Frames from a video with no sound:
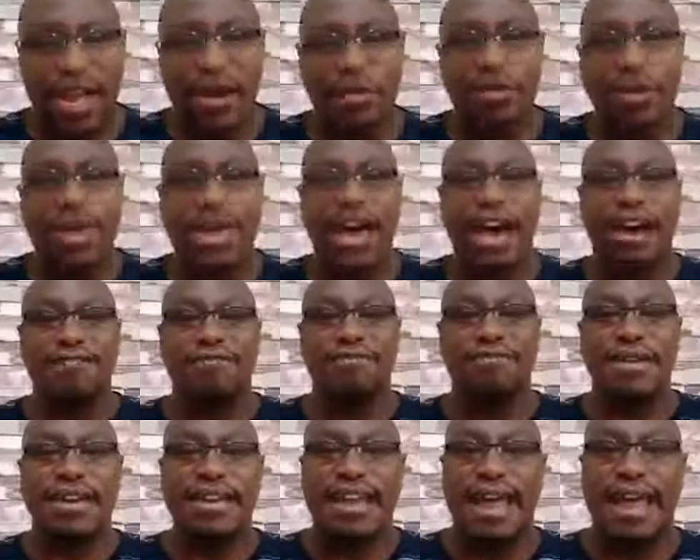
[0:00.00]
We have
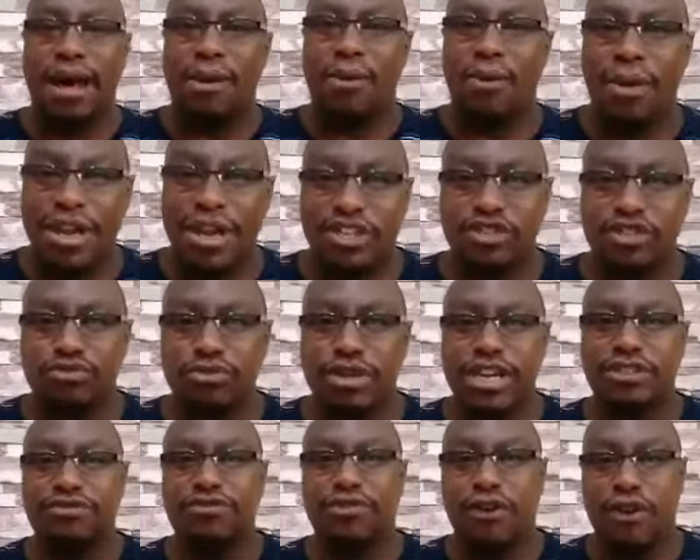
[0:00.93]
made
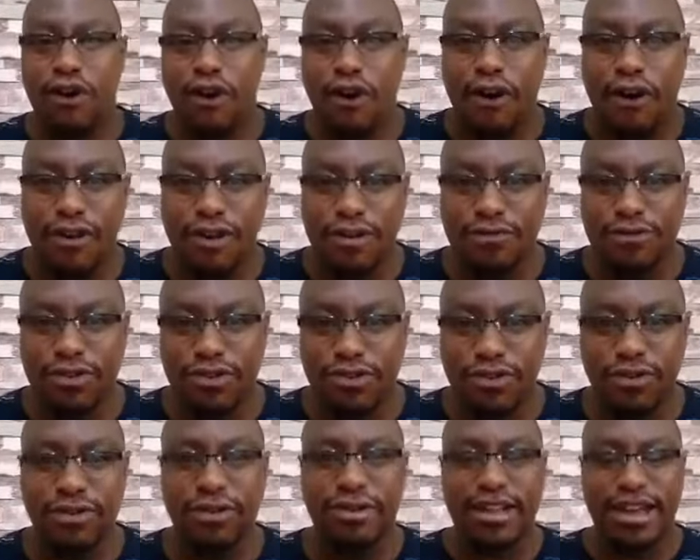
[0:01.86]
arrangement for all of
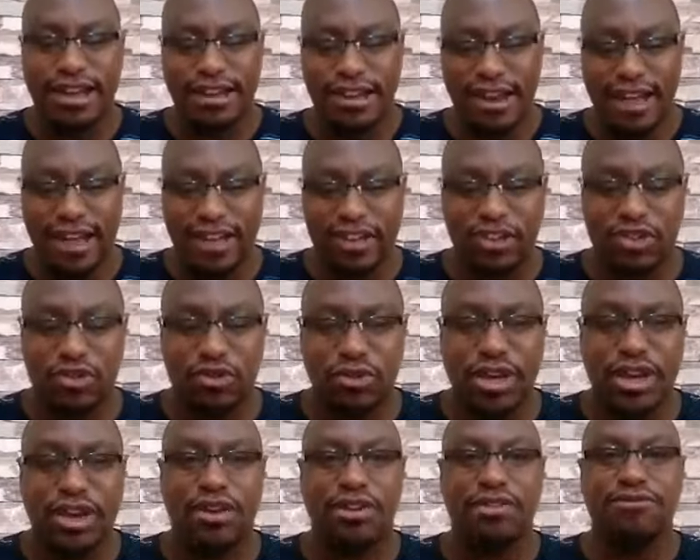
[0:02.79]
you that next
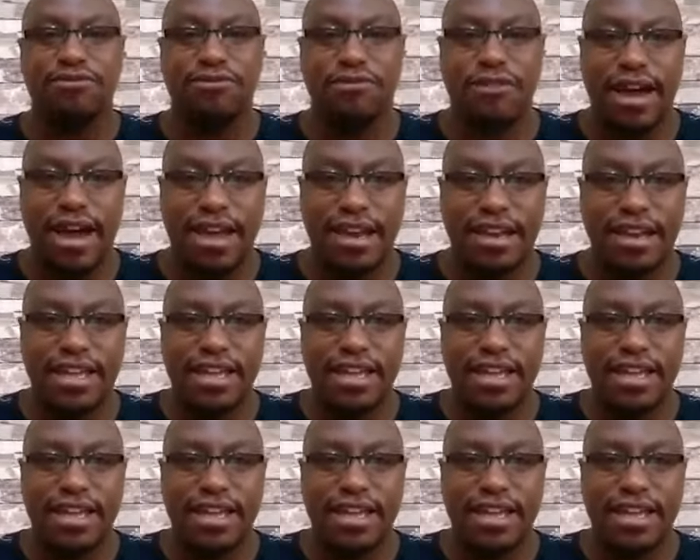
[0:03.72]
week on Friday,